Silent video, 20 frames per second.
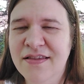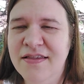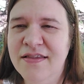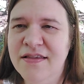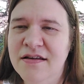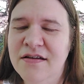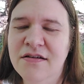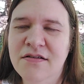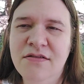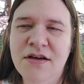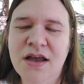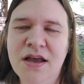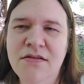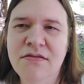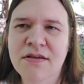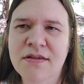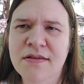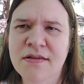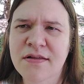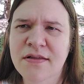So I
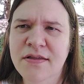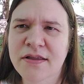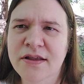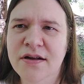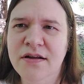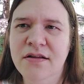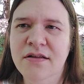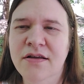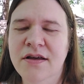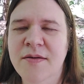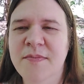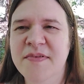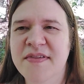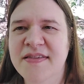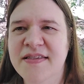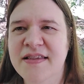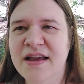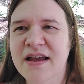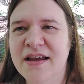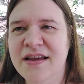was a little
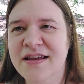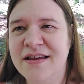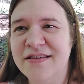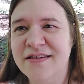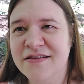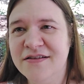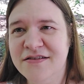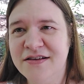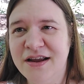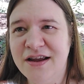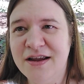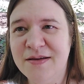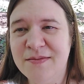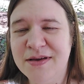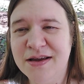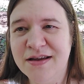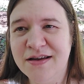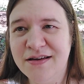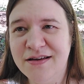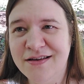upset yesterday
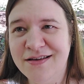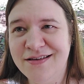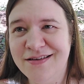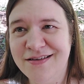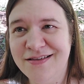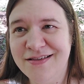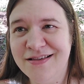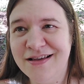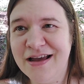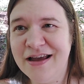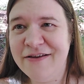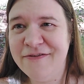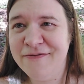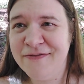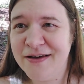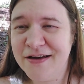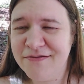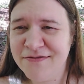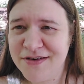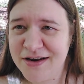because I
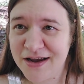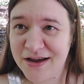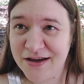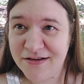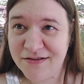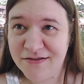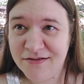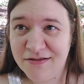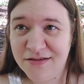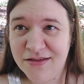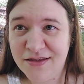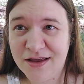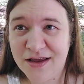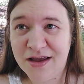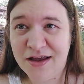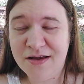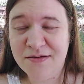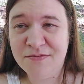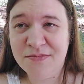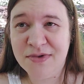found out
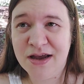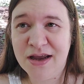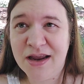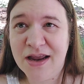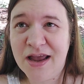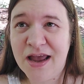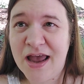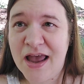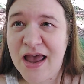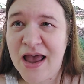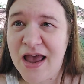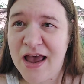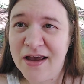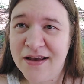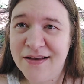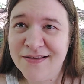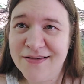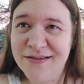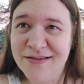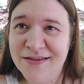that my
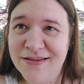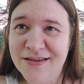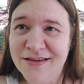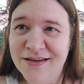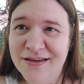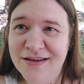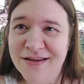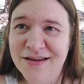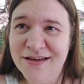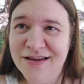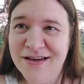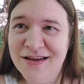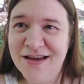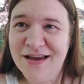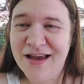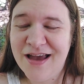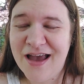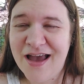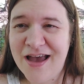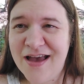ex
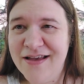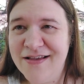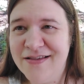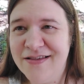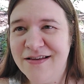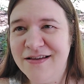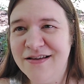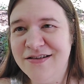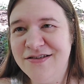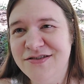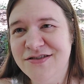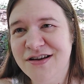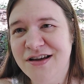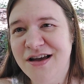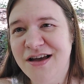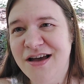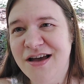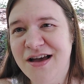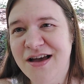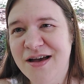has a
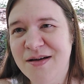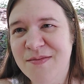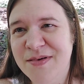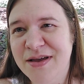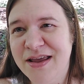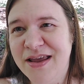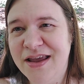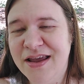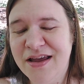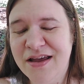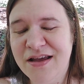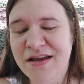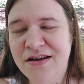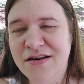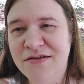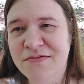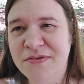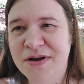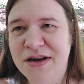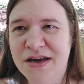job,
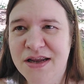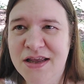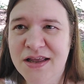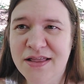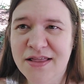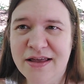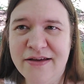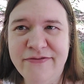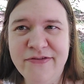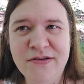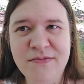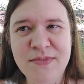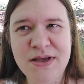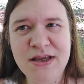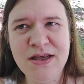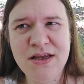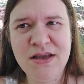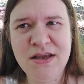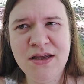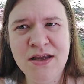and when he left
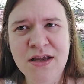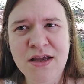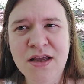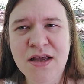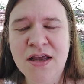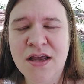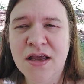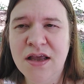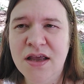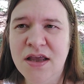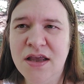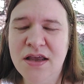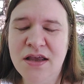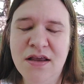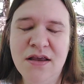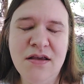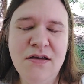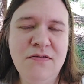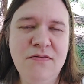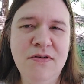me,
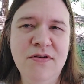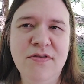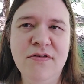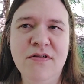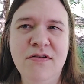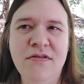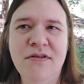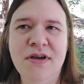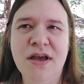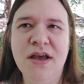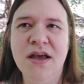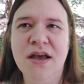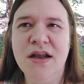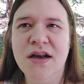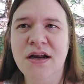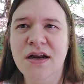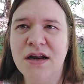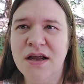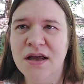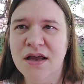he was going
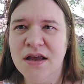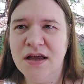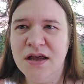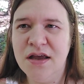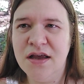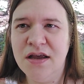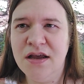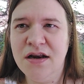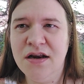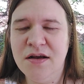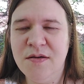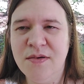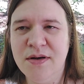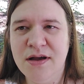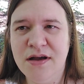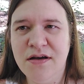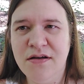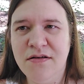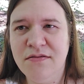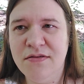on and on
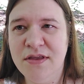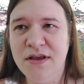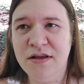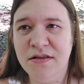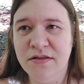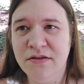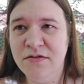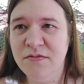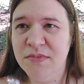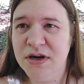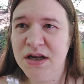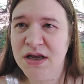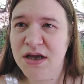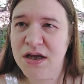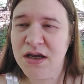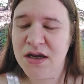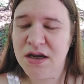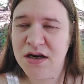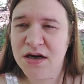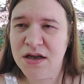about the
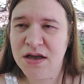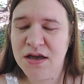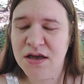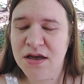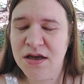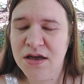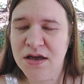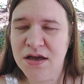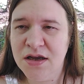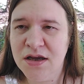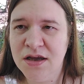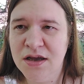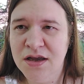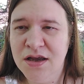Illuminati